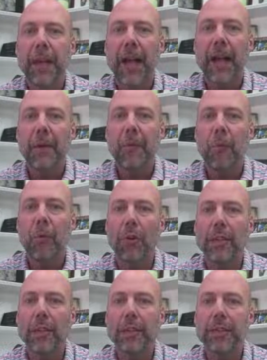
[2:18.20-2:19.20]
I
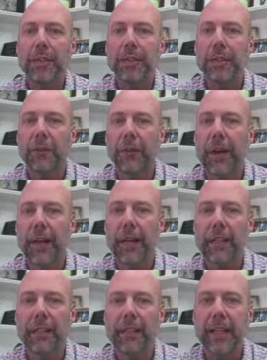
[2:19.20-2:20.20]
want to
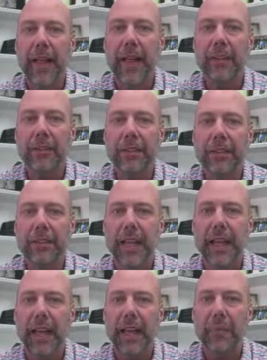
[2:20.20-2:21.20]
find houses that
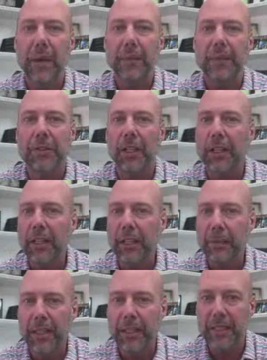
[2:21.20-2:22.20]
have maybe just a
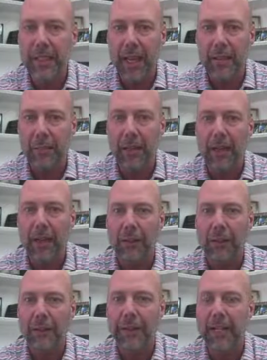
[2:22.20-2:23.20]
little bit of time
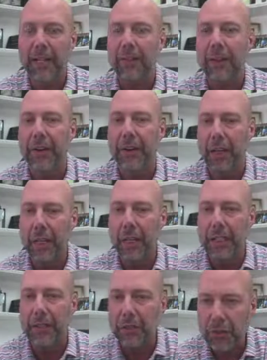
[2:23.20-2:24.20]
left in their
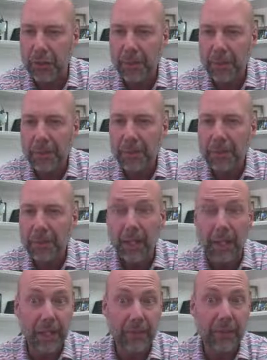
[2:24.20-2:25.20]
lease,
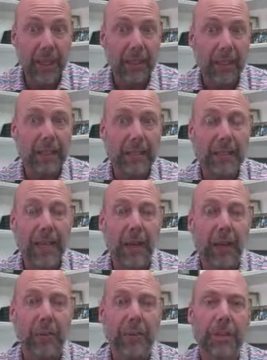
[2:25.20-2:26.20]
live that lease
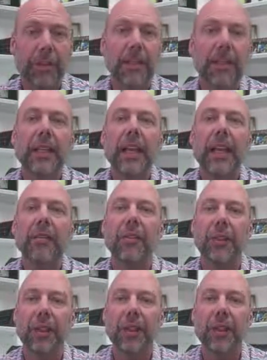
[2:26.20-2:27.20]
out,
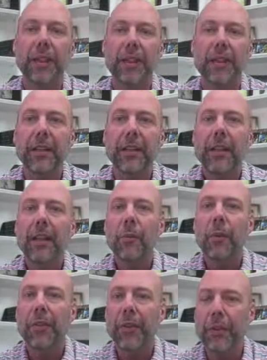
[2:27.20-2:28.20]
and then
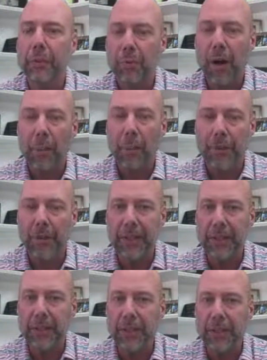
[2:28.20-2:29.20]
when those
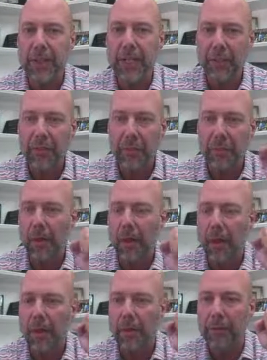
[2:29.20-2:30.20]
properties hit the
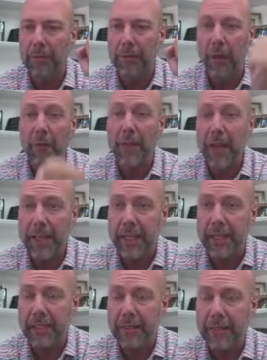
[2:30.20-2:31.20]
go
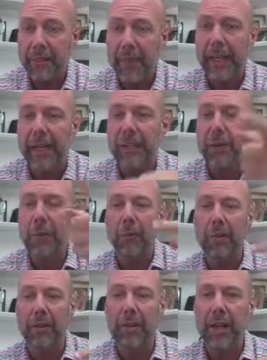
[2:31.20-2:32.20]
vacant, I can do my
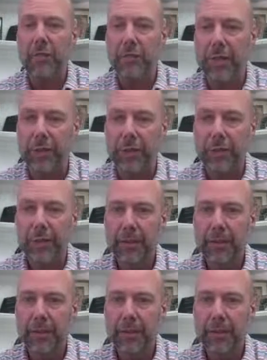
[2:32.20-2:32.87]
renovation,